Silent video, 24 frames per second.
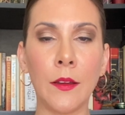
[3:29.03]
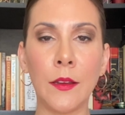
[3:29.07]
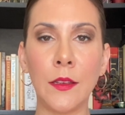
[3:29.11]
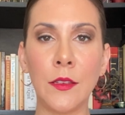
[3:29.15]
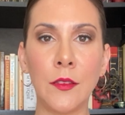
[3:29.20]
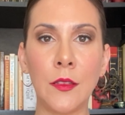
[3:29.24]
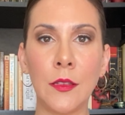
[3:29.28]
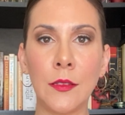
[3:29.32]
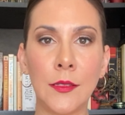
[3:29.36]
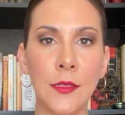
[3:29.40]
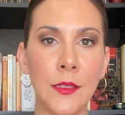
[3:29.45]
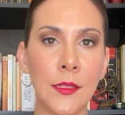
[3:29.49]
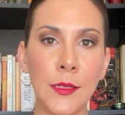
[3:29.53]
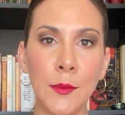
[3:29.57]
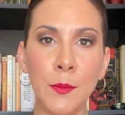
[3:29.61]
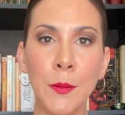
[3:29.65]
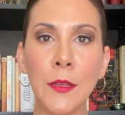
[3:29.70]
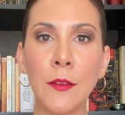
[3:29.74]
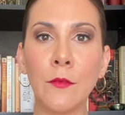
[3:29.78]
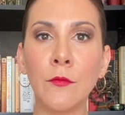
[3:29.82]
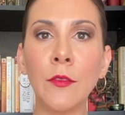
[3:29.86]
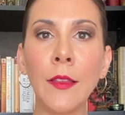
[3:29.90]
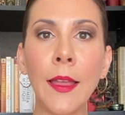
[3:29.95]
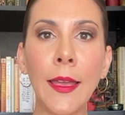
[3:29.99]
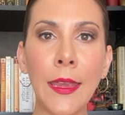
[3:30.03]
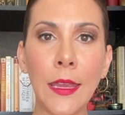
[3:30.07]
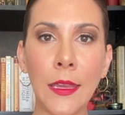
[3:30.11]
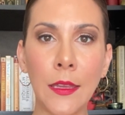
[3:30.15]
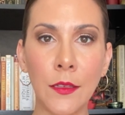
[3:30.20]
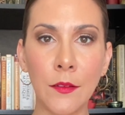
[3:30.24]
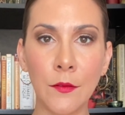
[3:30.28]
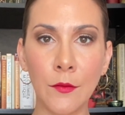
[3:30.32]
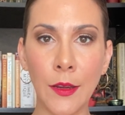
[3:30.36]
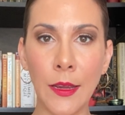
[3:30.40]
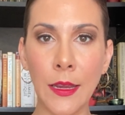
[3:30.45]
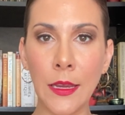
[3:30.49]
It's the speed of
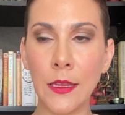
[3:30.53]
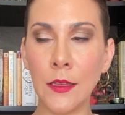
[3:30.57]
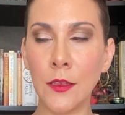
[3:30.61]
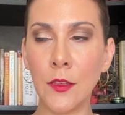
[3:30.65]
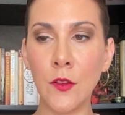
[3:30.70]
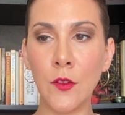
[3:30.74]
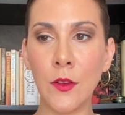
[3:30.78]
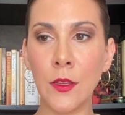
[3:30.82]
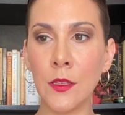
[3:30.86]
light, right?